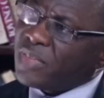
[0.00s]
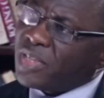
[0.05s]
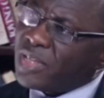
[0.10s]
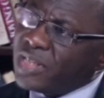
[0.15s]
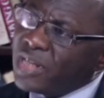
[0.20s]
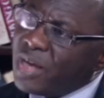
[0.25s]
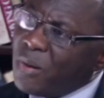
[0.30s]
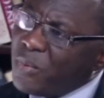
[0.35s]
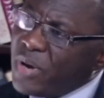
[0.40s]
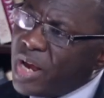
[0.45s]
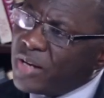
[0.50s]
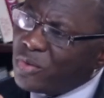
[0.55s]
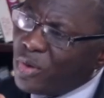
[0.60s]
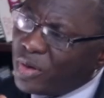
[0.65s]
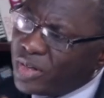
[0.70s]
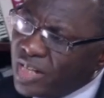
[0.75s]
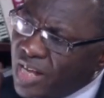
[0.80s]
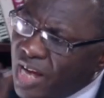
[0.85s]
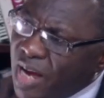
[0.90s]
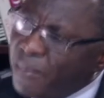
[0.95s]
that we are
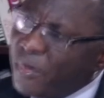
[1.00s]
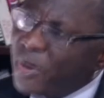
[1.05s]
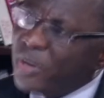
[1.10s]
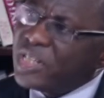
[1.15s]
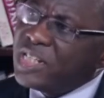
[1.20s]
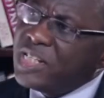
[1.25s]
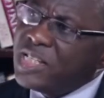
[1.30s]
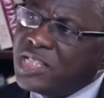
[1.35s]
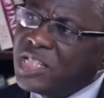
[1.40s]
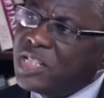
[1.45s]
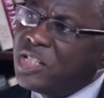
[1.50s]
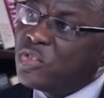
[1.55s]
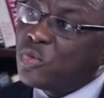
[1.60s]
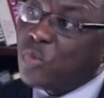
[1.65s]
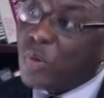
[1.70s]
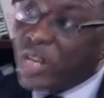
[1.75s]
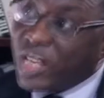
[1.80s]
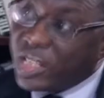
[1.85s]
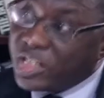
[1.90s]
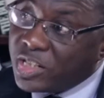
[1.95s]
talking about ECG's
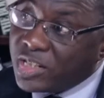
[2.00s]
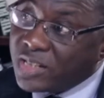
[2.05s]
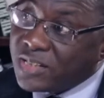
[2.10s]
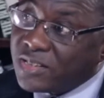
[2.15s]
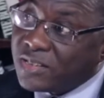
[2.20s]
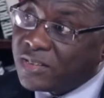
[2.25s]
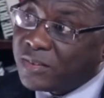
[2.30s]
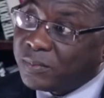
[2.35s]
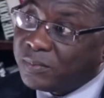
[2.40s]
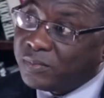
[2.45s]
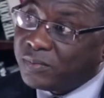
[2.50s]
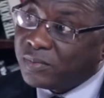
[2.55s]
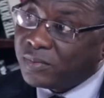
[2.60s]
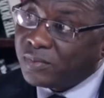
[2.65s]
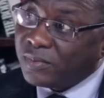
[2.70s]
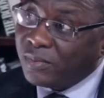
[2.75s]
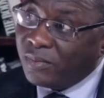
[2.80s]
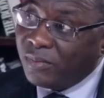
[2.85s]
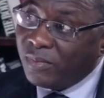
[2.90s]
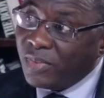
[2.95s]
collections.
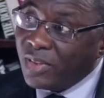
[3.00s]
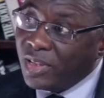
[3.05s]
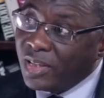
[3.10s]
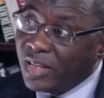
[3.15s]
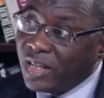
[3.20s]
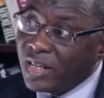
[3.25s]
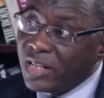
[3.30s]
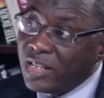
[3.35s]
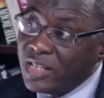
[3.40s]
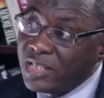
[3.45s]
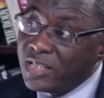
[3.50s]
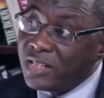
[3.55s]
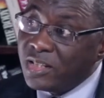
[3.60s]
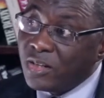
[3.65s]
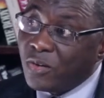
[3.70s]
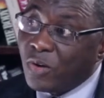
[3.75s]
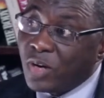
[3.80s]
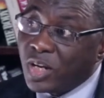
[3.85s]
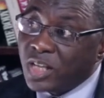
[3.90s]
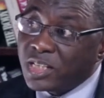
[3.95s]
And
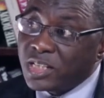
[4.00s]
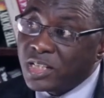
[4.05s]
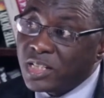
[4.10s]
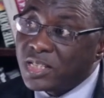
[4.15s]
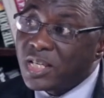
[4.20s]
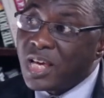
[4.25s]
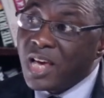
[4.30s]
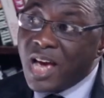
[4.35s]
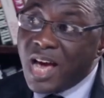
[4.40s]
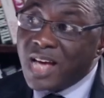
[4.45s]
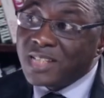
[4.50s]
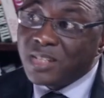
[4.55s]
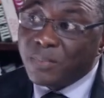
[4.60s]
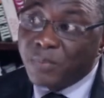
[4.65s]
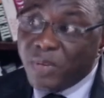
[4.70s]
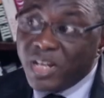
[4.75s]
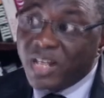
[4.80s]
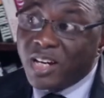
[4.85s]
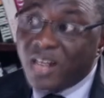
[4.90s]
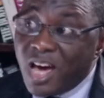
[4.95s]
ECG collections hasn't
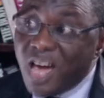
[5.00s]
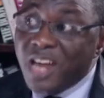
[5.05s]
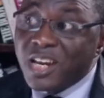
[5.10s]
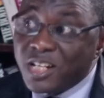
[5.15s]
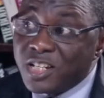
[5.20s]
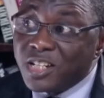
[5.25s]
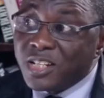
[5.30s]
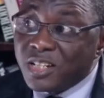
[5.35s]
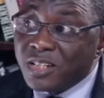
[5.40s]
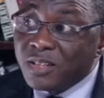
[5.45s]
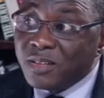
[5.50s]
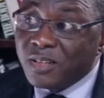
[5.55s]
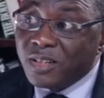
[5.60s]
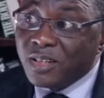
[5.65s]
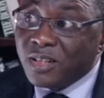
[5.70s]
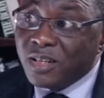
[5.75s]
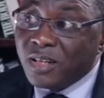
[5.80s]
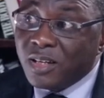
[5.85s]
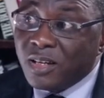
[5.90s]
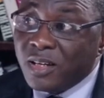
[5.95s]
been encouraging.
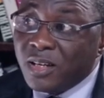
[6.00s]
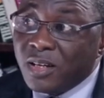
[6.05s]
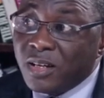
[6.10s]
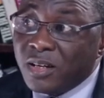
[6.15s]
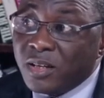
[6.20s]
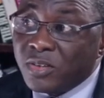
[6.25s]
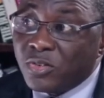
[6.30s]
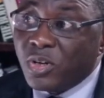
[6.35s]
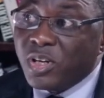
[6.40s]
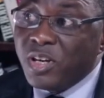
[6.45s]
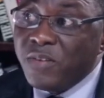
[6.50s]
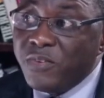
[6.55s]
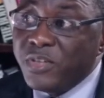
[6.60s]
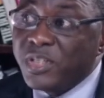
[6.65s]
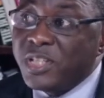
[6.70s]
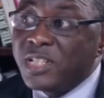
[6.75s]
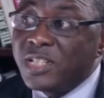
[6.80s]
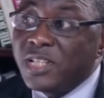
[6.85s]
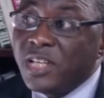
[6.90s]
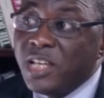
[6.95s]
So if
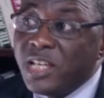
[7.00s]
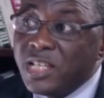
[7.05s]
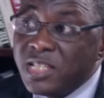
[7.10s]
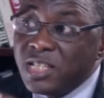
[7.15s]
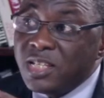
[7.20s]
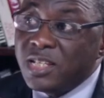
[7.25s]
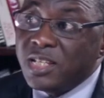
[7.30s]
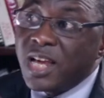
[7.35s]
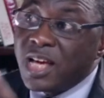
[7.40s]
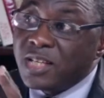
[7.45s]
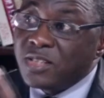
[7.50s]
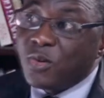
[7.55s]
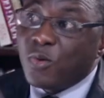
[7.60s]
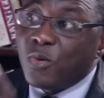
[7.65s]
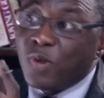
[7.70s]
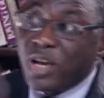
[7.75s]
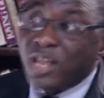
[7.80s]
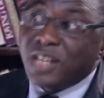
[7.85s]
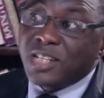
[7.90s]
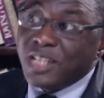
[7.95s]
ECG doesn't
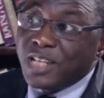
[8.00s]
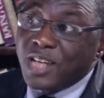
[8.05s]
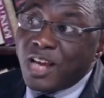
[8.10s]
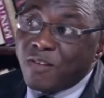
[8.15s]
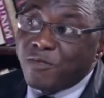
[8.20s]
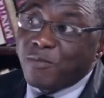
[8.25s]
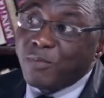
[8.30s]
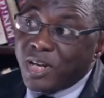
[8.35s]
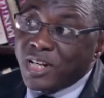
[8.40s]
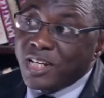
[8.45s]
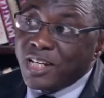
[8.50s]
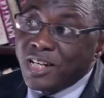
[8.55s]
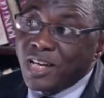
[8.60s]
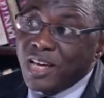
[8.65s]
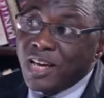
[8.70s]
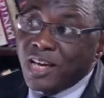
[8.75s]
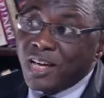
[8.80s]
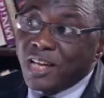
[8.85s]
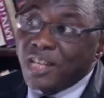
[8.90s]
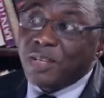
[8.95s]
collect enough money,
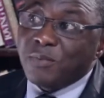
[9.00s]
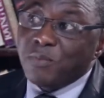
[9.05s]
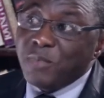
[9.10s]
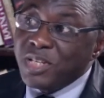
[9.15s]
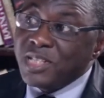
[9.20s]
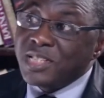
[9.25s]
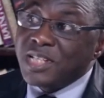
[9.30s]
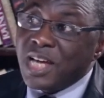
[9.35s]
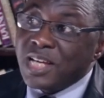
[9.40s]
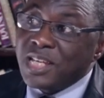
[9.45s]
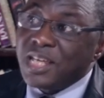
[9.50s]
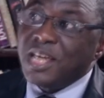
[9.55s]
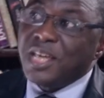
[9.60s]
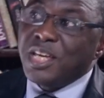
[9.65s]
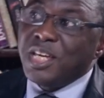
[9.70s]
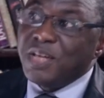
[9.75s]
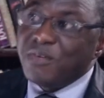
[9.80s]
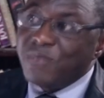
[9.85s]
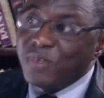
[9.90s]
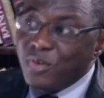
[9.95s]
it means that
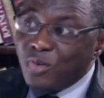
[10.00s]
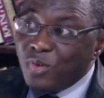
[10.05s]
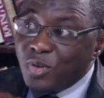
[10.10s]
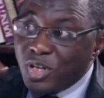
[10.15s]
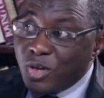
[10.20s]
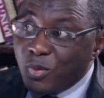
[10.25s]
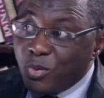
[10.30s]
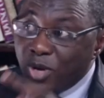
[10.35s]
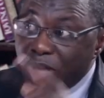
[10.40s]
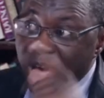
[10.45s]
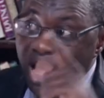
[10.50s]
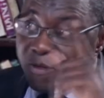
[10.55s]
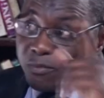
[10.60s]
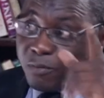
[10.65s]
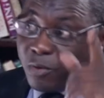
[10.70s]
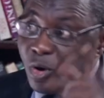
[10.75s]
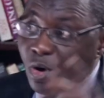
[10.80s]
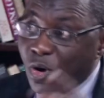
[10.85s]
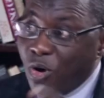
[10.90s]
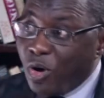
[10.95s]
even though they will have,
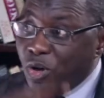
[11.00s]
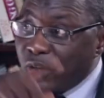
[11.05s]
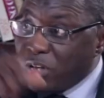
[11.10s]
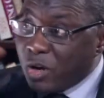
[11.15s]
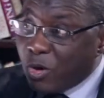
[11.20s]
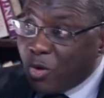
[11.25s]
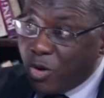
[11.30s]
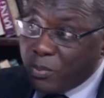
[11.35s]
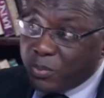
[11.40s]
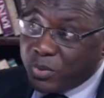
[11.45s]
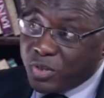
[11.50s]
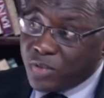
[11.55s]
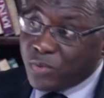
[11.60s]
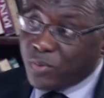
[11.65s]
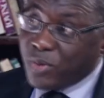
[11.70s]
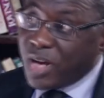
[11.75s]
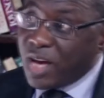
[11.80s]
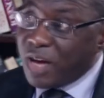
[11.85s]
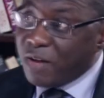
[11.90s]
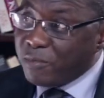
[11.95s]
all the companies
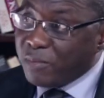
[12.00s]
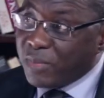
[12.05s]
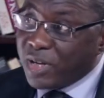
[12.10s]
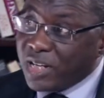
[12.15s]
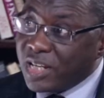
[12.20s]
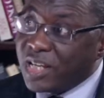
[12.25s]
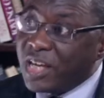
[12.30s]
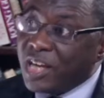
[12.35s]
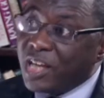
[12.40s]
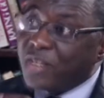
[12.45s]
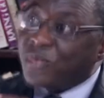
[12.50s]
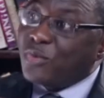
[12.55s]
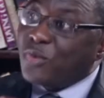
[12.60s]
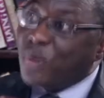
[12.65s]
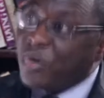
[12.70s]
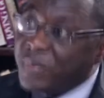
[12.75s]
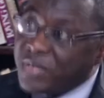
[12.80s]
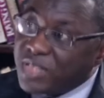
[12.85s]
will have money, it will not be